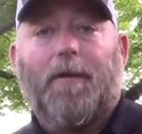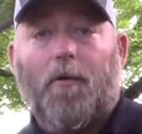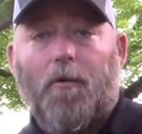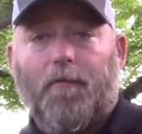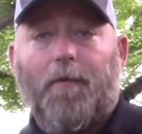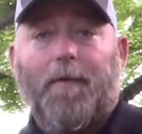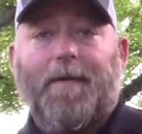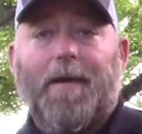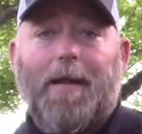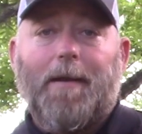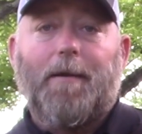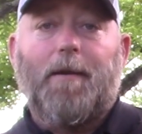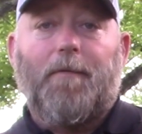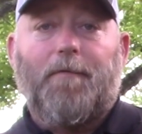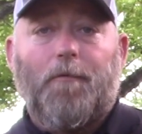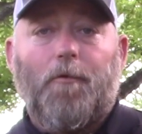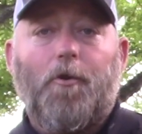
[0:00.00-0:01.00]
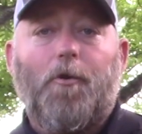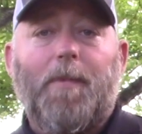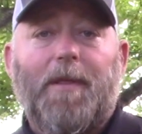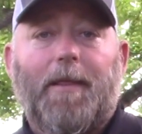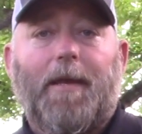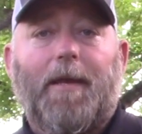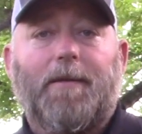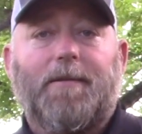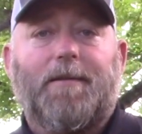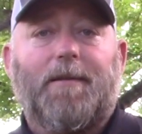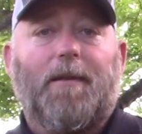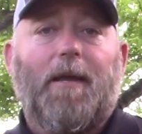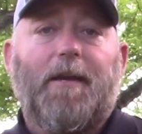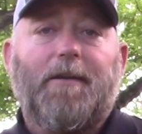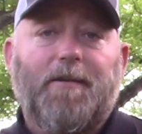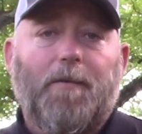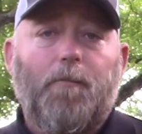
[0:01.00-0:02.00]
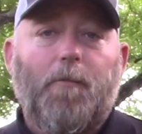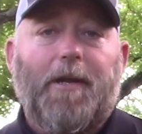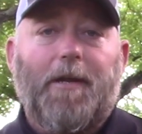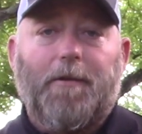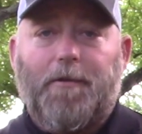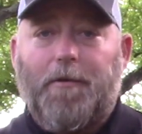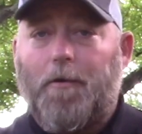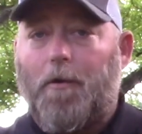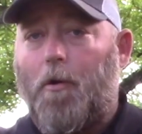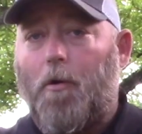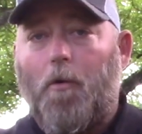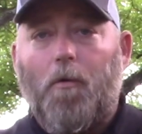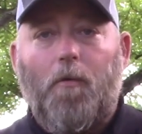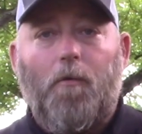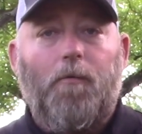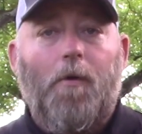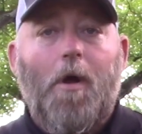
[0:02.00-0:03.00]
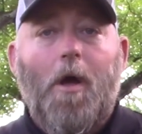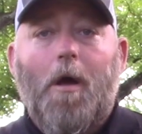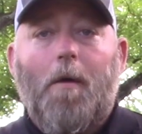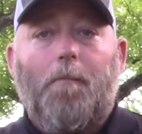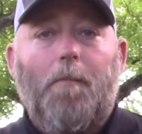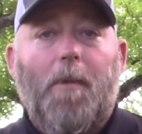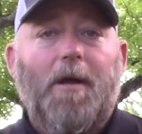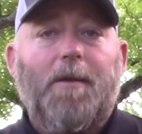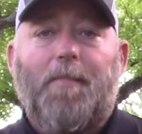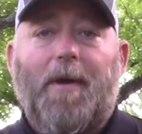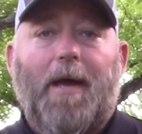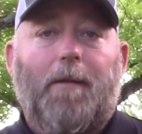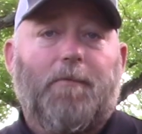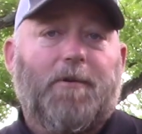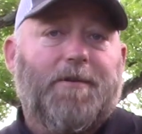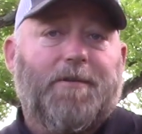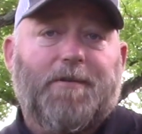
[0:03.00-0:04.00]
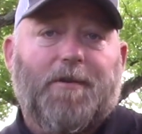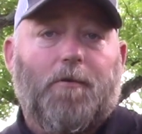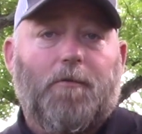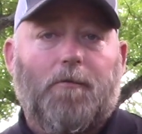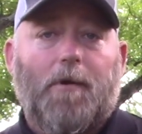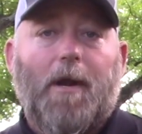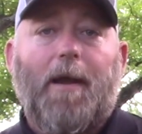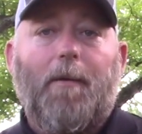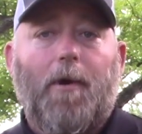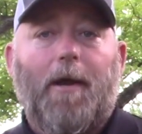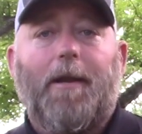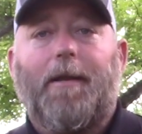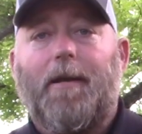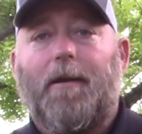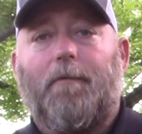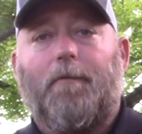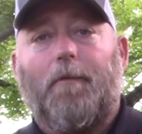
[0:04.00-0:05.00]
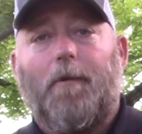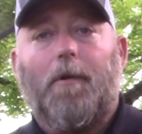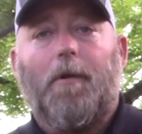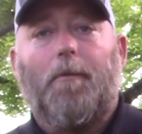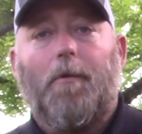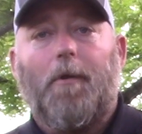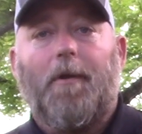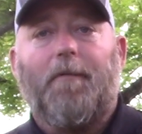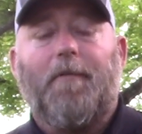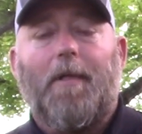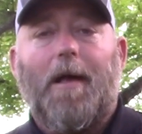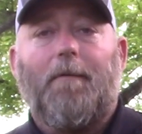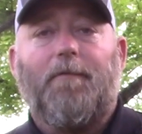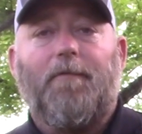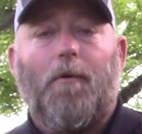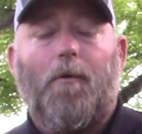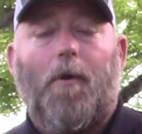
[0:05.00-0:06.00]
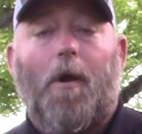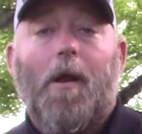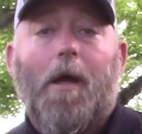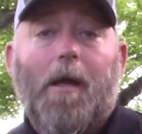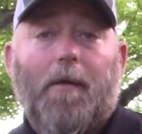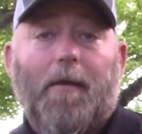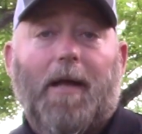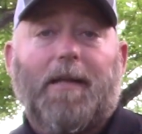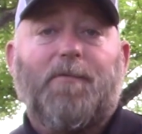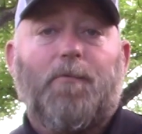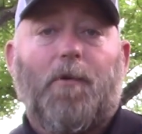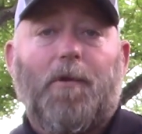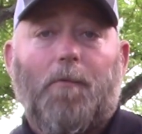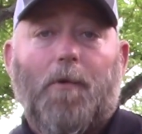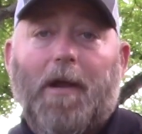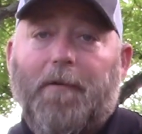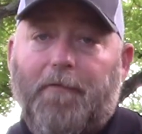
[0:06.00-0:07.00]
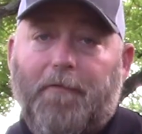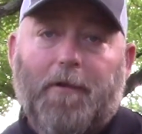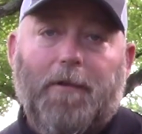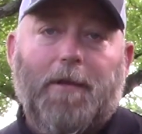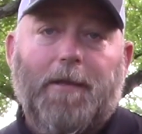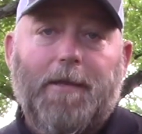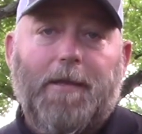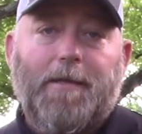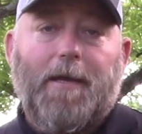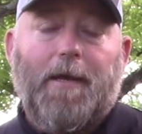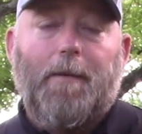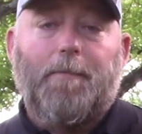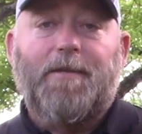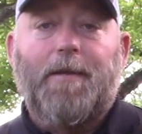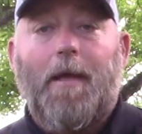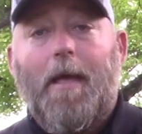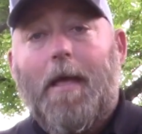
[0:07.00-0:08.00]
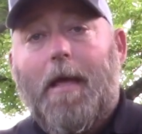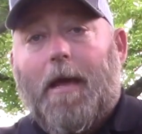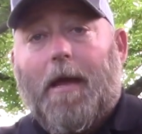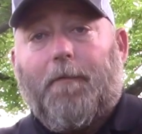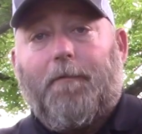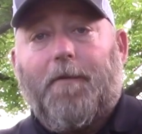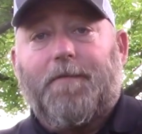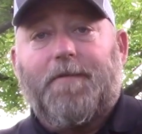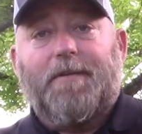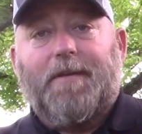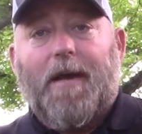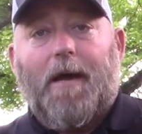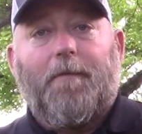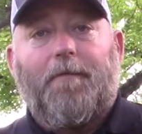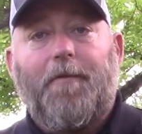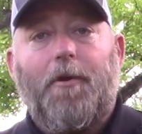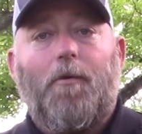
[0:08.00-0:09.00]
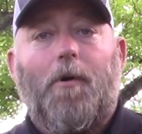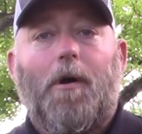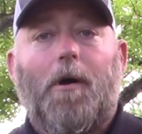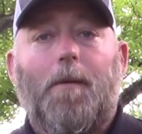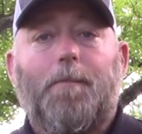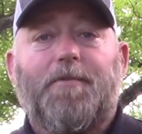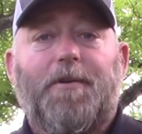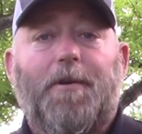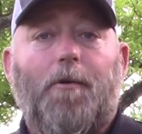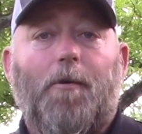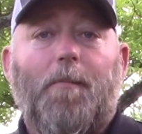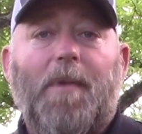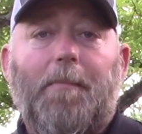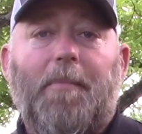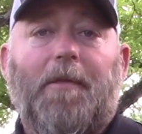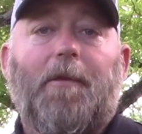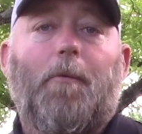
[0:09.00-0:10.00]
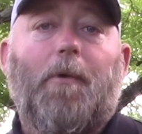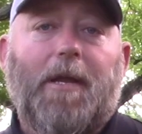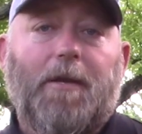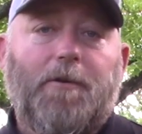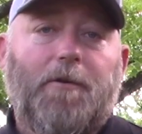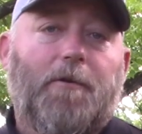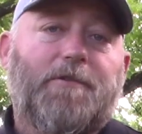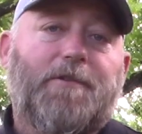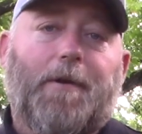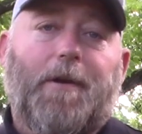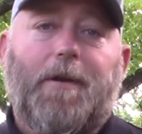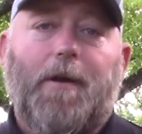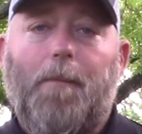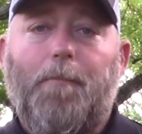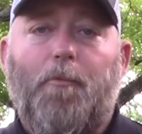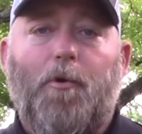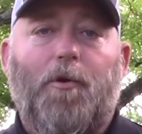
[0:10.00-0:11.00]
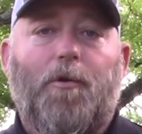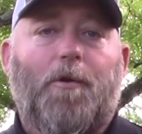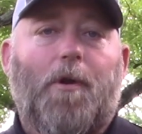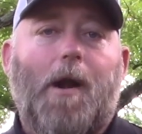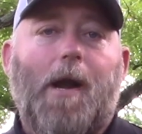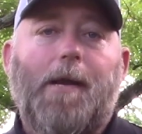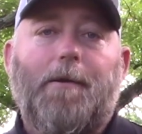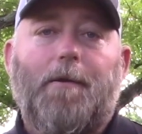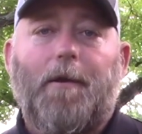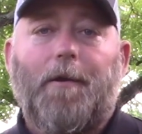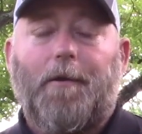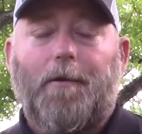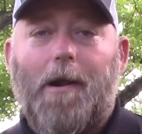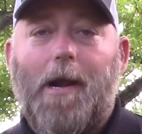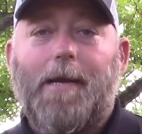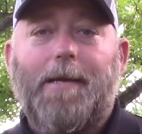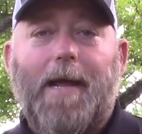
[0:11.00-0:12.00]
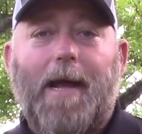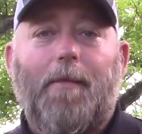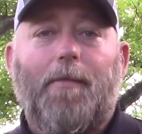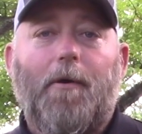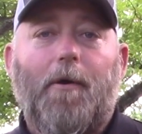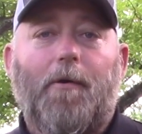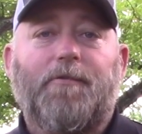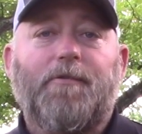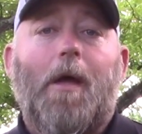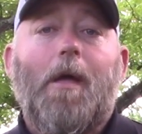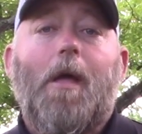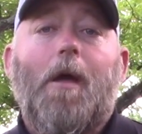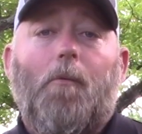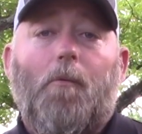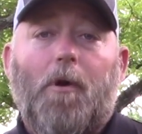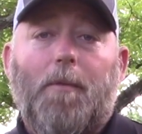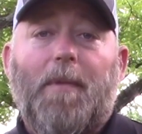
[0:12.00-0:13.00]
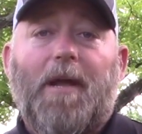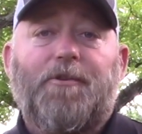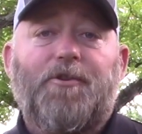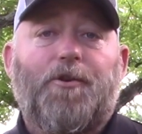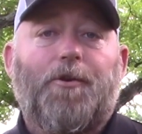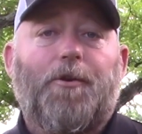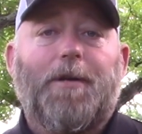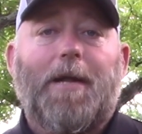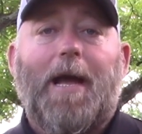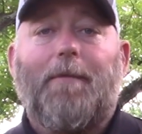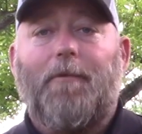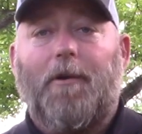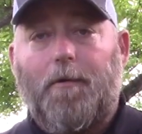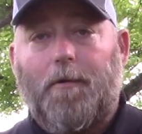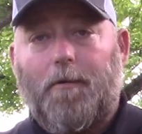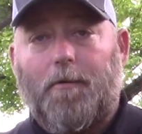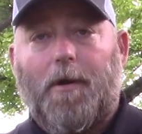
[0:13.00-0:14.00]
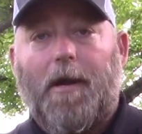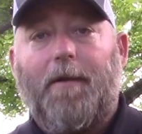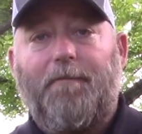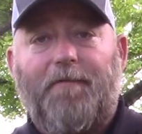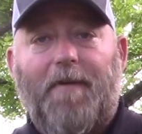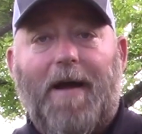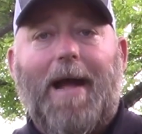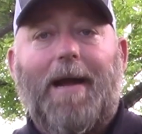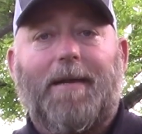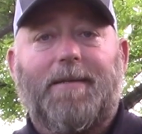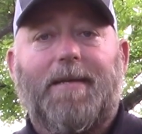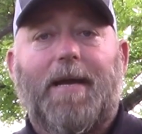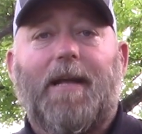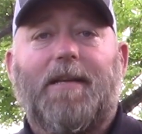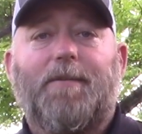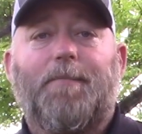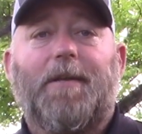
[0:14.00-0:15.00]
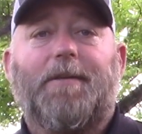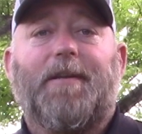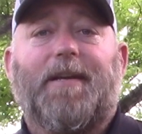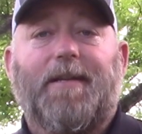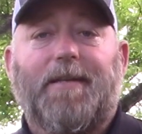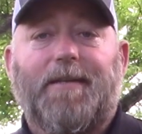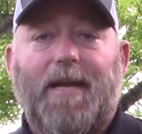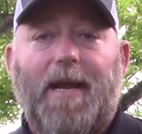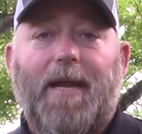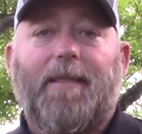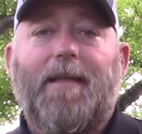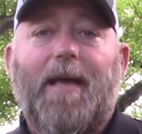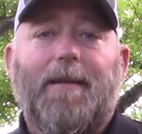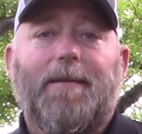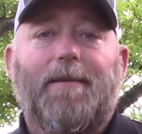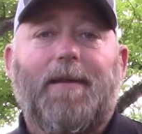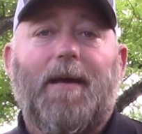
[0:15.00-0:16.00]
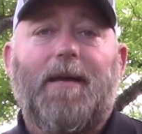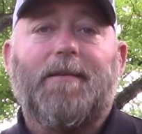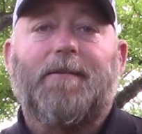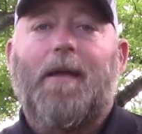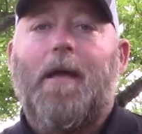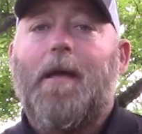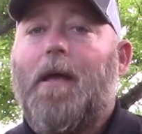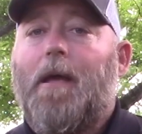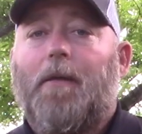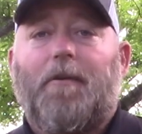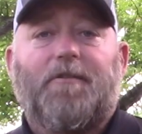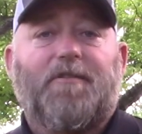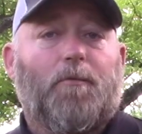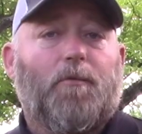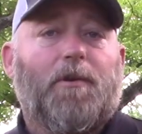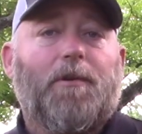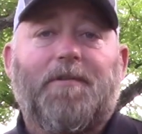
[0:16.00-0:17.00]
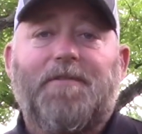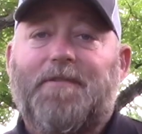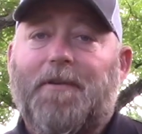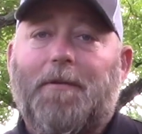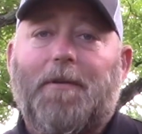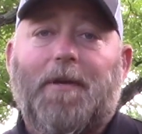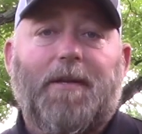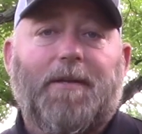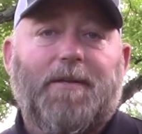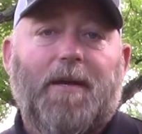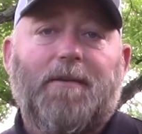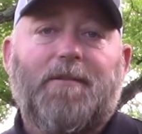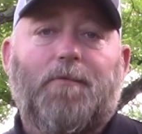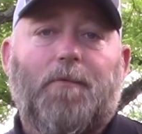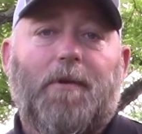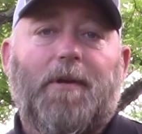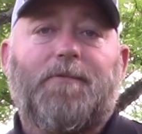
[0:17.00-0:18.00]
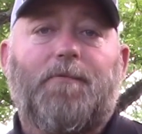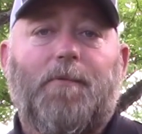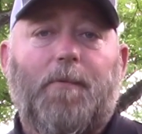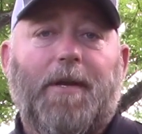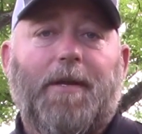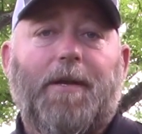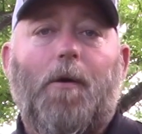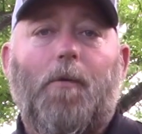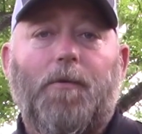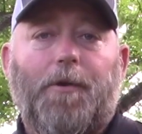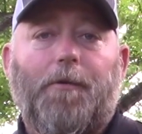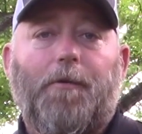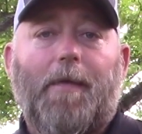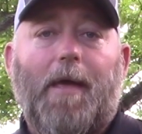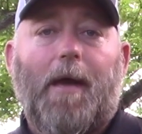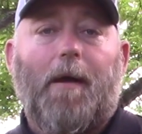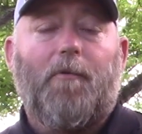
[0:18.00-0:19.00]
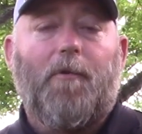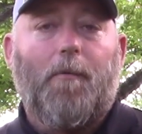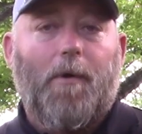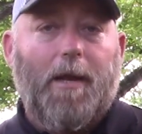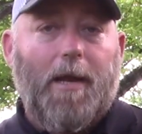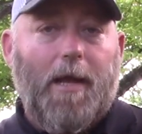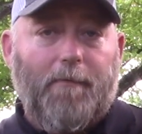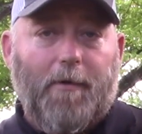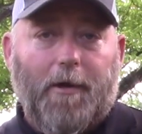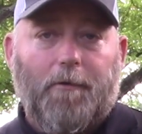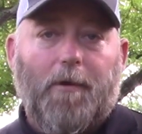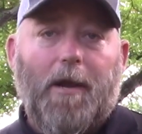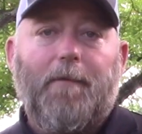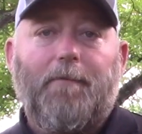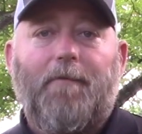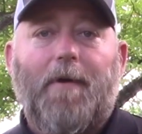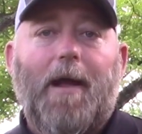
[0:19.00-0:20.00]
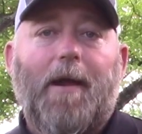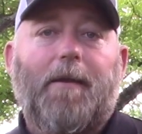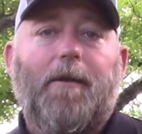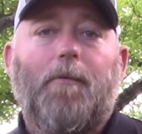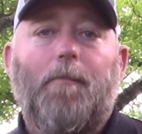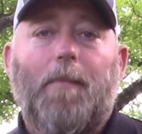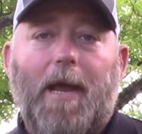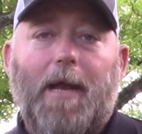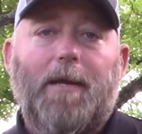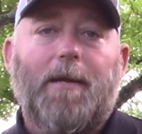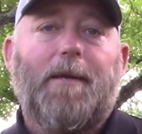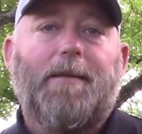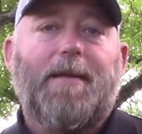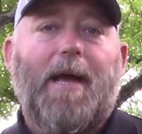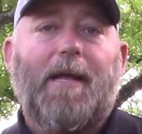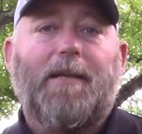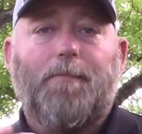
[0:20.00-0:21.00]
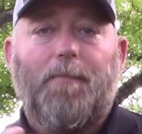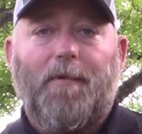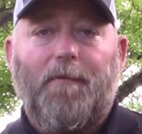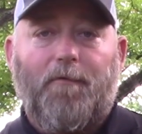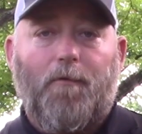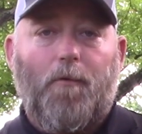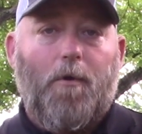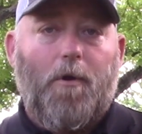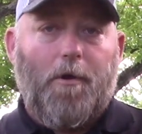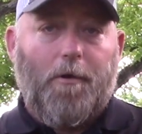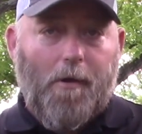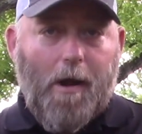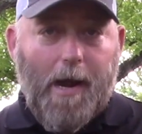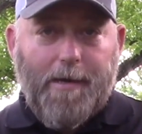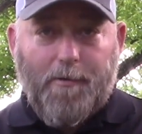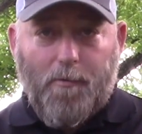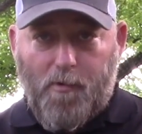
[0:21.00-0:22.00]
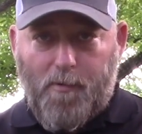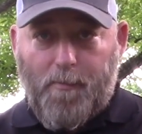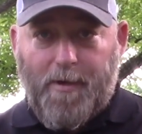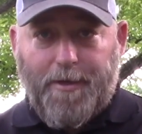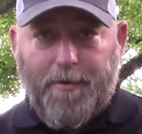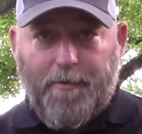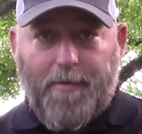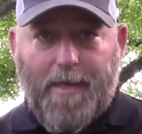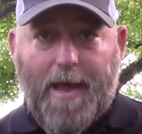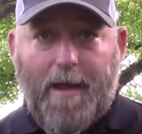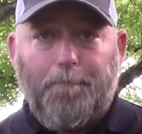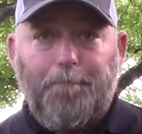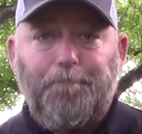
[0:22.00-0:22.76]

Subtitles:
or if we've got enough room in the installation, we can do a whole mud bed, which is a great way to get a really, really flat floor. That's one way, fill in the dips. If we just got a few humps, you know, it may be that we can use a cup wheel grinder and grind down those. We want to make sure and have a great back attachment to contain that dust. There's a real silica dust risk when we don't do that. We want to have a great vacuum and an attachment for our grinder when we do that.